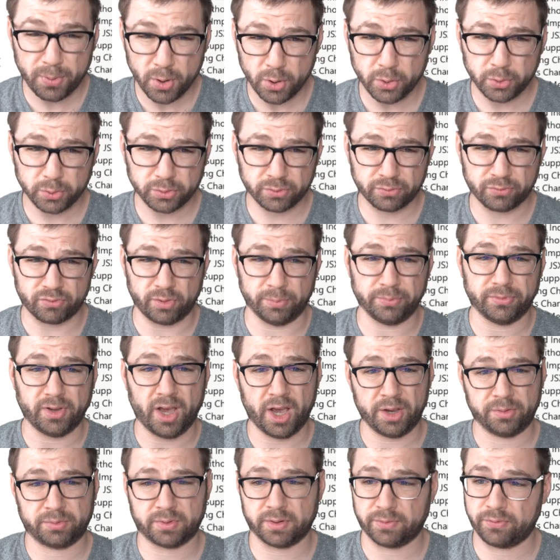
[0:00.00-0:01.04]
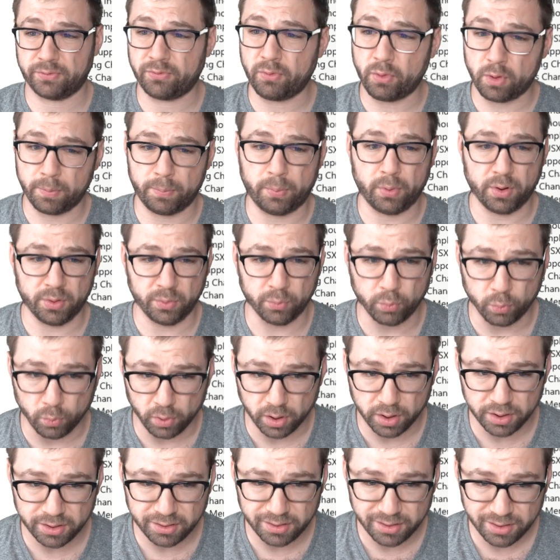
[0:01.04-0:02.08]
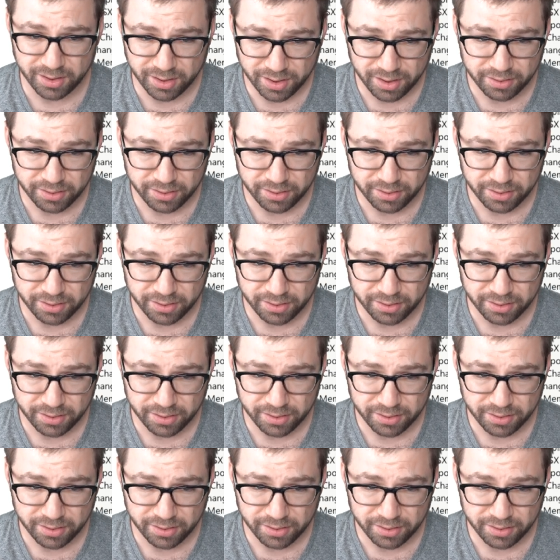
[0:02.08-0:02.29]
post from TypeScript 4.1